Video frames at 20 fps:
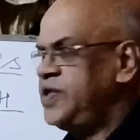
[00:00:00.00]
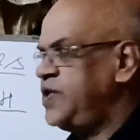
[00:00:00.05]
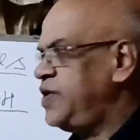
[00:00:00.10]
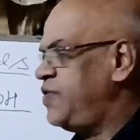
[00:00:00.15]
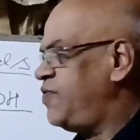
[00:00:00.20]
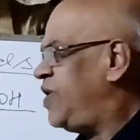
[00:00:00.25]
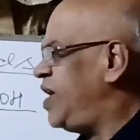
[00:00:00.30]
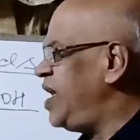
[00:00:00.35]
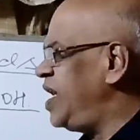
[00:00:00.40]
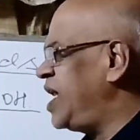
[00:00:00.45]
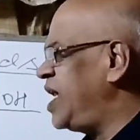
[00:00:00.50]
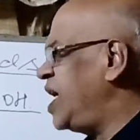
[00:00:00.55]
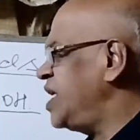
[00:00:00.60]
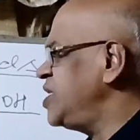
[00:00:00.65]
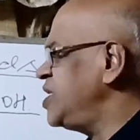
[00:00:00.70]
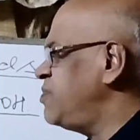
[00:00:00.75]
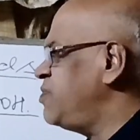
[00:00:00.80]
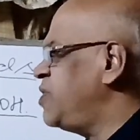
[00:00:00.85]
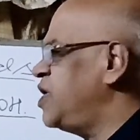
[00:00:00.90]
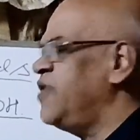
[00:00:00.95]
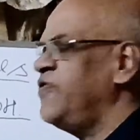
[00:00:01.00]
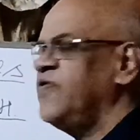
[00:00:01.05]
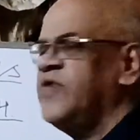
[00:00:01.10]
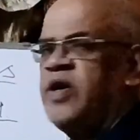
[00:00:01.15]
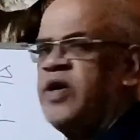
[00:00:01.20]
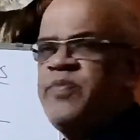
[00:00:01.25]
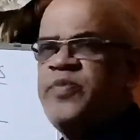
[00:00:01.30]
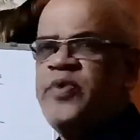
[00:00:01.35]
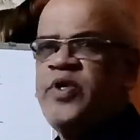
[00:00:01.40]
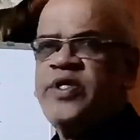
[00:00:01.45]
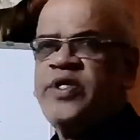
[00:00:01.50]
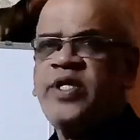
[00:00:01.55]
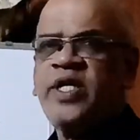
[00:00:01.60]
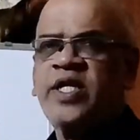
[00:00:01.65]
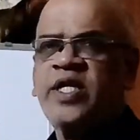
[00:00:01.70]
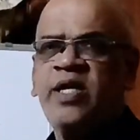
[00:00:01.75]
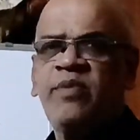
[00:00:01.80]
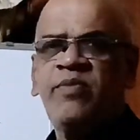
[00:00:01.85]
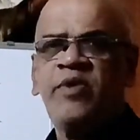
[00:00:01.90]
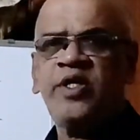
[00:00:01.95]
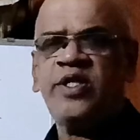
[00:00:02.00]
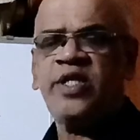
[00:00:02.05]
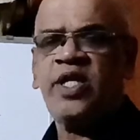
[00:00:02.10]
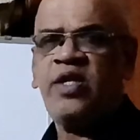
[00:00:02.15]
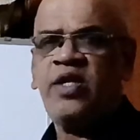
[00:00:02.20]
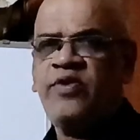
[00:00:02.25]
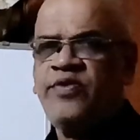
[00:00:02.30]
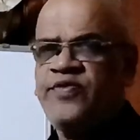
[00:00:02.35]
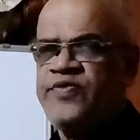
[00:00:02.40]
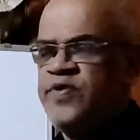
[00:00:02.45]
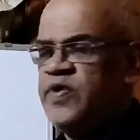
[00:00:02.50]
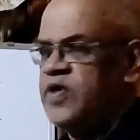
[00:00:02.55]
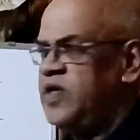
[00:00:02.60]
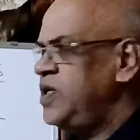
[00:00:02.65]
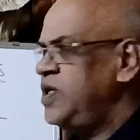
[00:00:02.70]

Very large number of compounds are commercially useful,